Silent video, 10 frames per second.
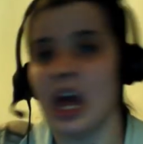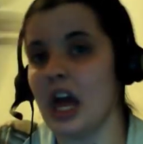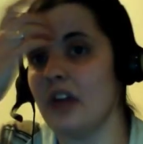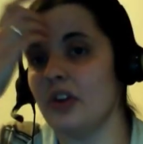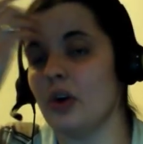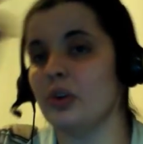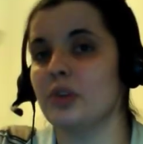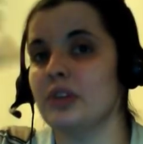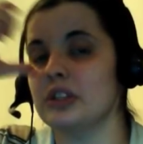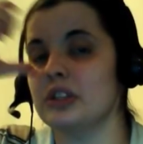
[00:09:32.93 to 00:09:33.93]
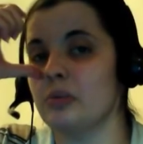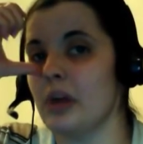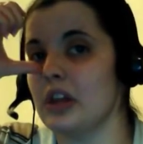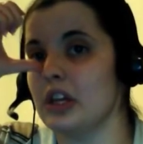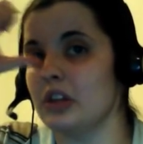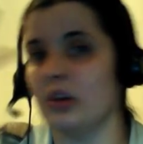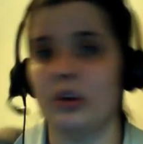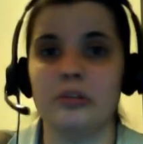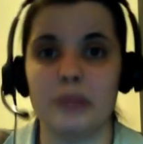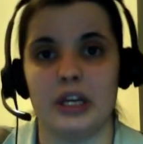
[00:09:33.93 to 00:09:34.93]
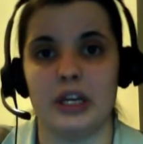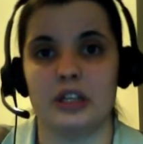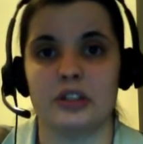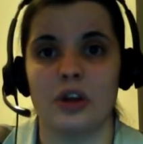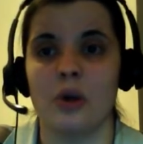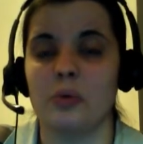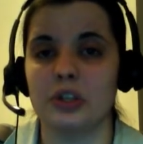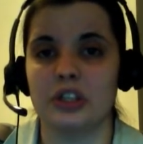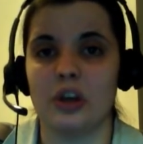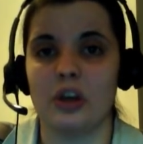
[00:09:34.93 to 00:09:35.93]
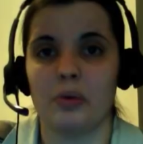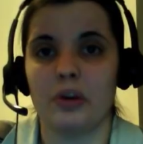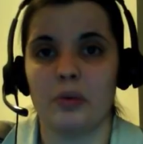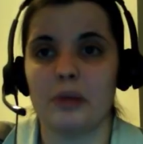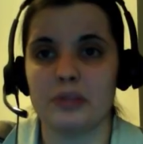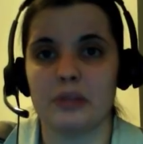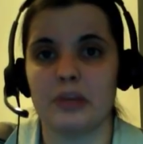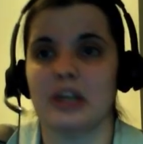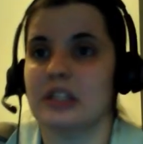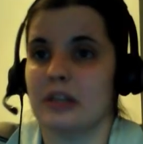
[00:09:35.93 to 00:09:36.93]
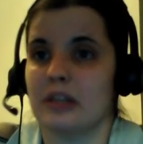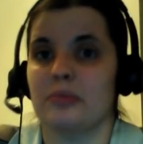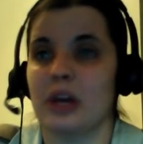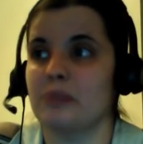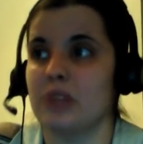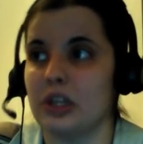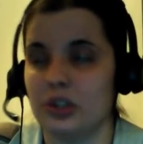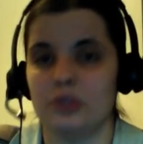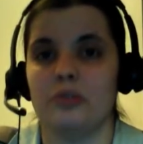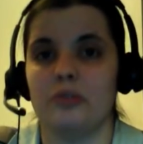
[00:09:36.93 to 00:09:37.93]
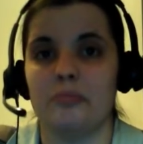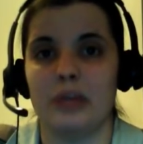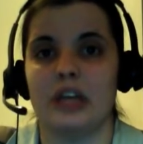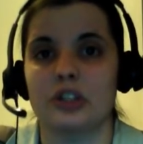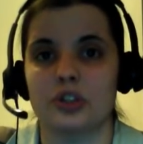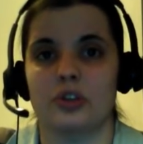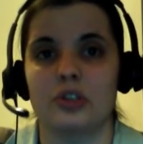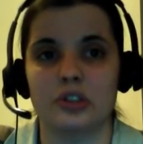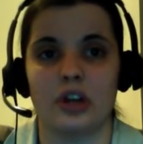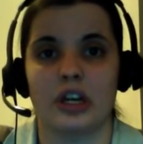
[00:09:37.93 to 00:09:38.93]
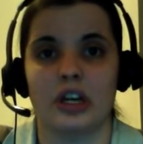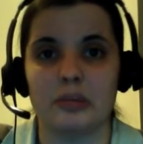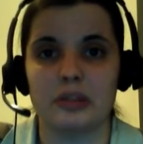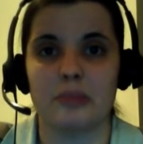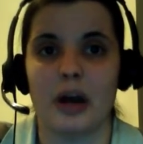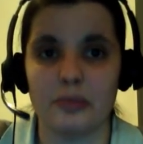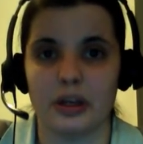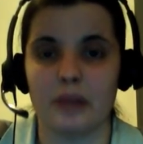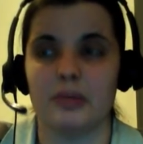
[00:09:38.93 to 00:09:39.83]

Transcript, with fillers: And the only reason why the annulment was on that one website, because sometimes they do make certain documents public,